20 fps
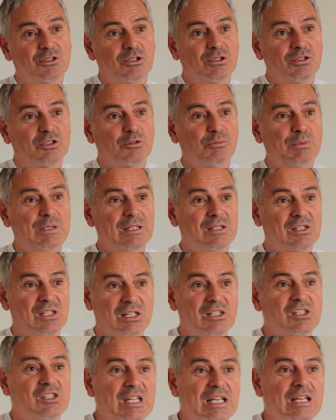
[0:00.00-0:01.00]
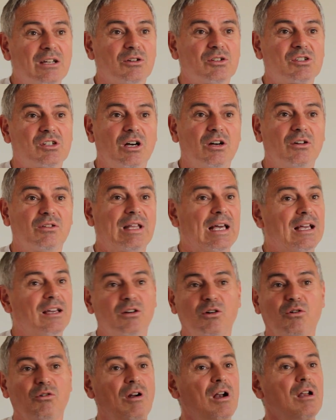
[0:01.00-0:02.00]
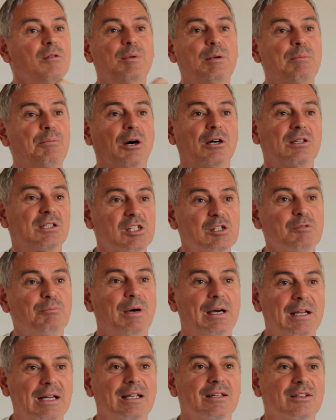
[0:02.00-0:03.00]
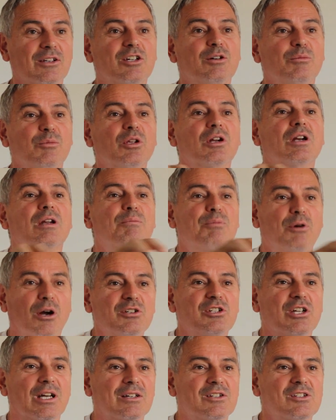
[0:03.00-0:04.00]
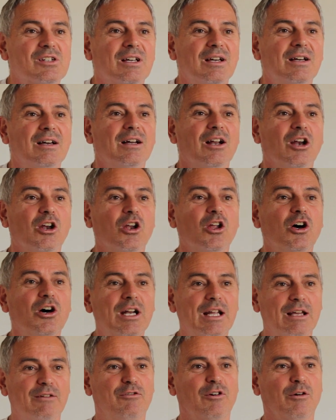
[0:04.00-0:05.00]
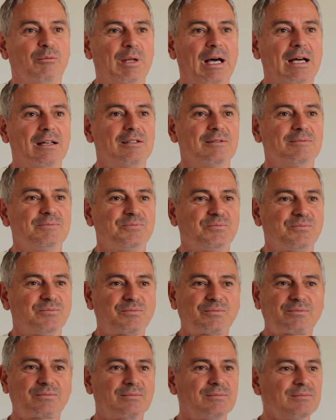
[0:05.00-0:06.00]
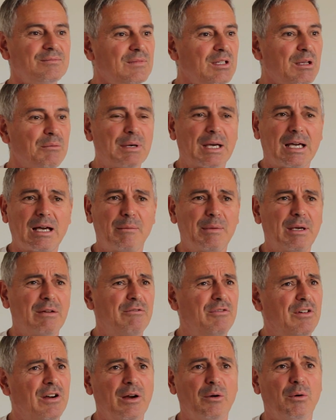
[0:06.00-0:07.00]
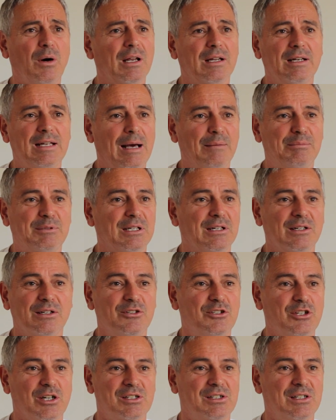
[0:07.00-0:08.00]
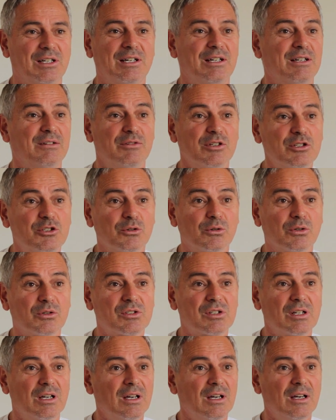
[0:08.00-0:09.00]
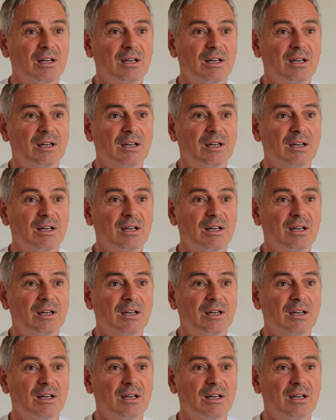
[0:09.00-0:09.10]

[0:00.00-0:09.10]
turn to be 16 or so, they're going to already be participating in the community projects, learning from that, becoming very well adapted and adjusted individuals,